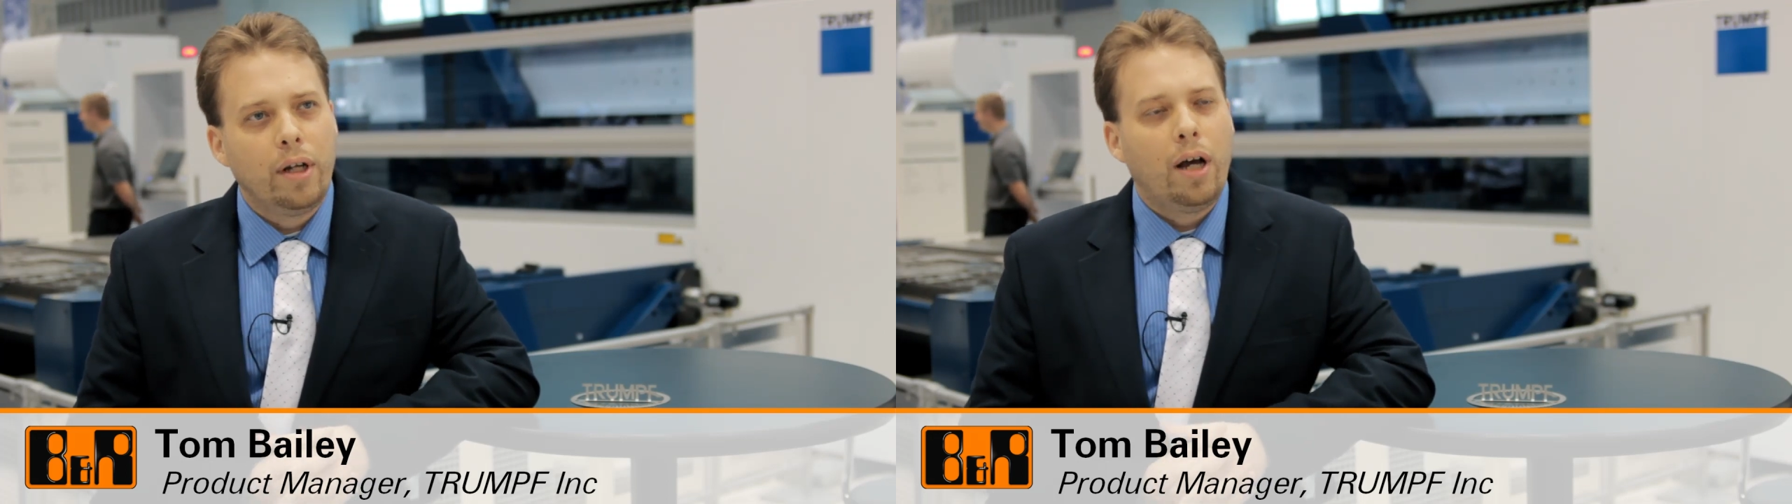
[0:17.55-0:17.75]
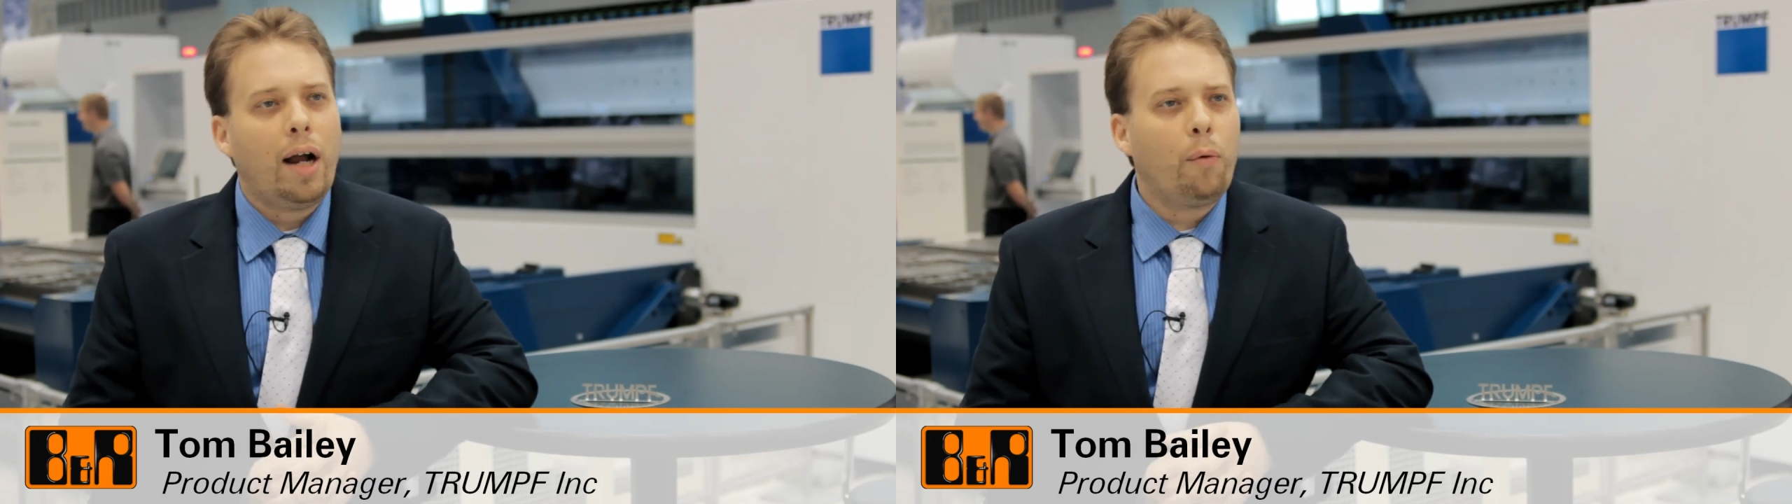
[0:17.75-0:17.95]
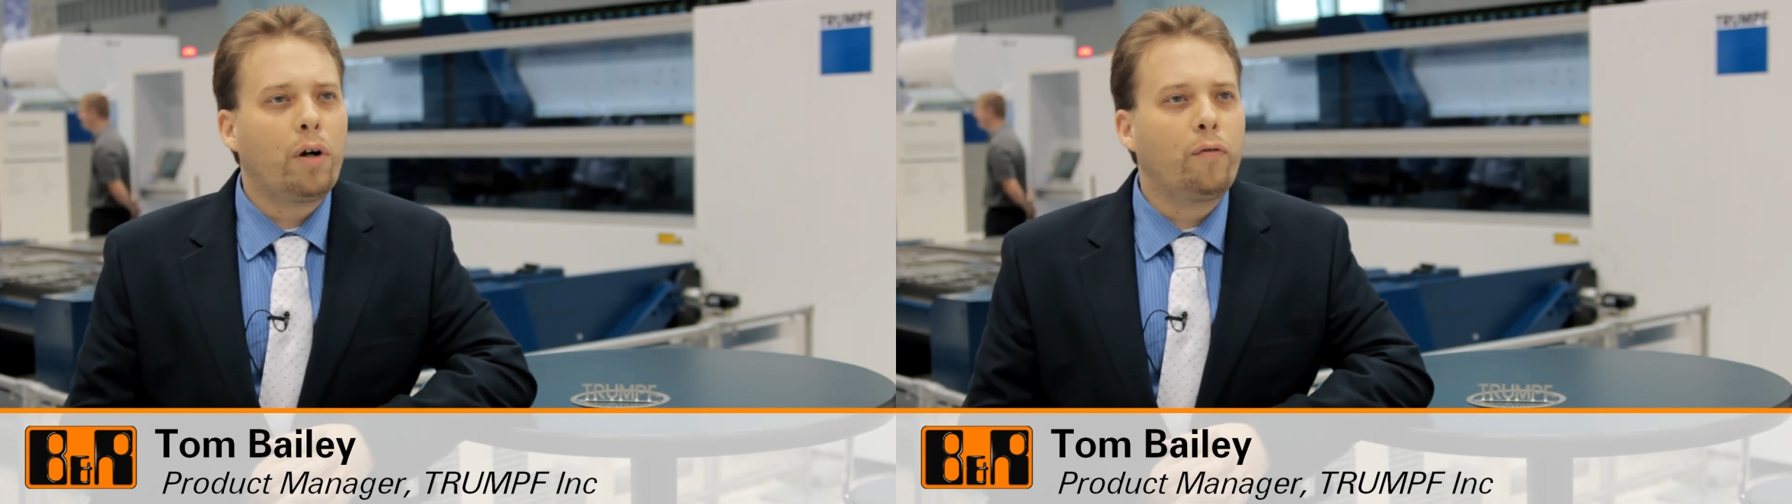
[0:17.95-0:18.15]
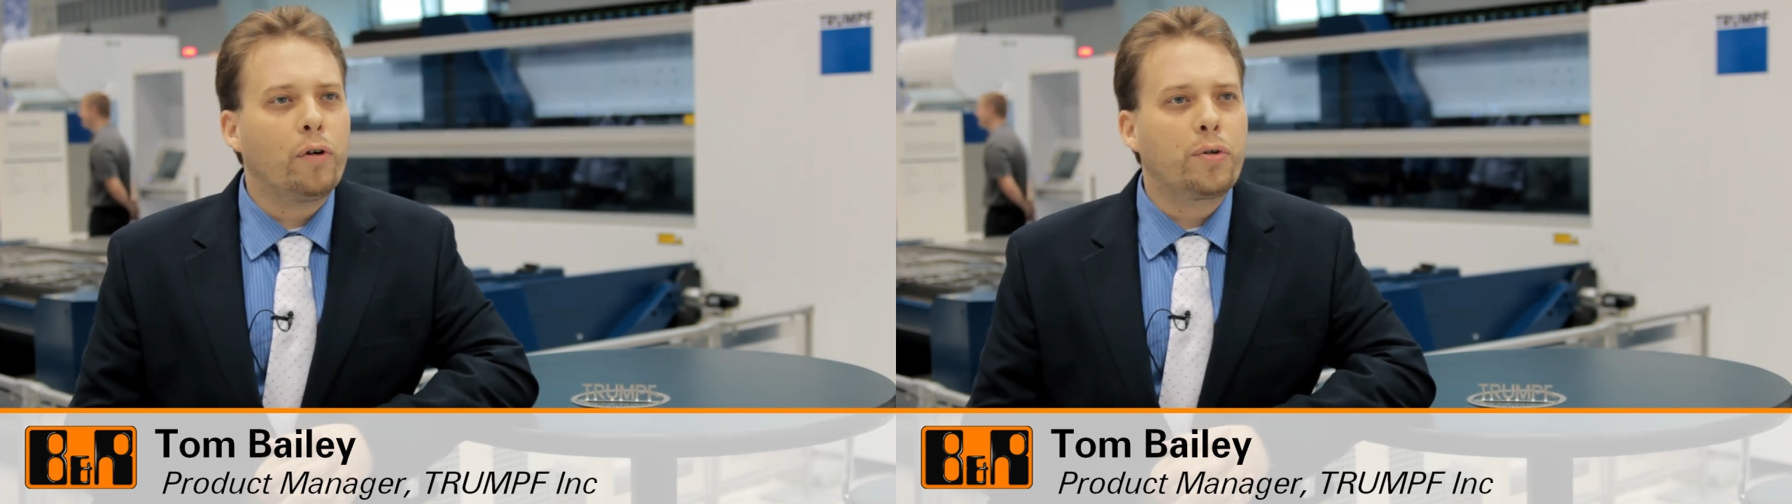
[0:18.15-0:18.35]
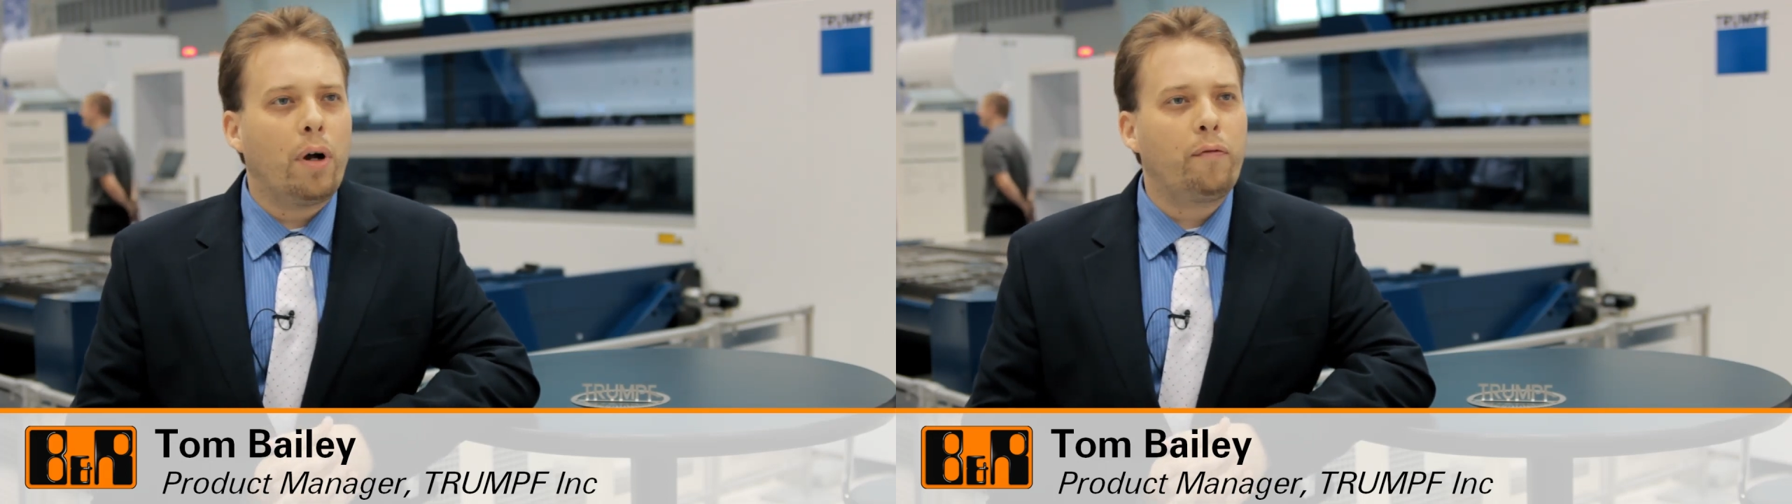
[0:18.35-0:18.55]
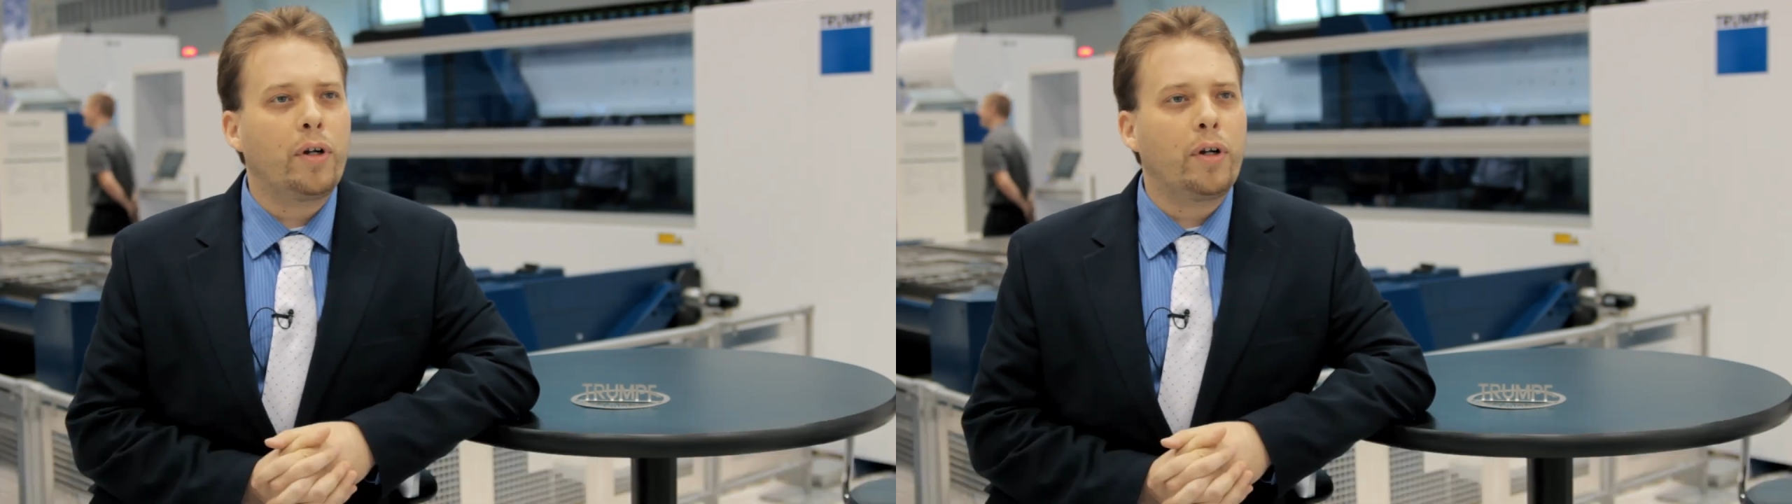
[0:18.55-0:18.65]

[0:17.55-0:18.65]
I work for TRUMPF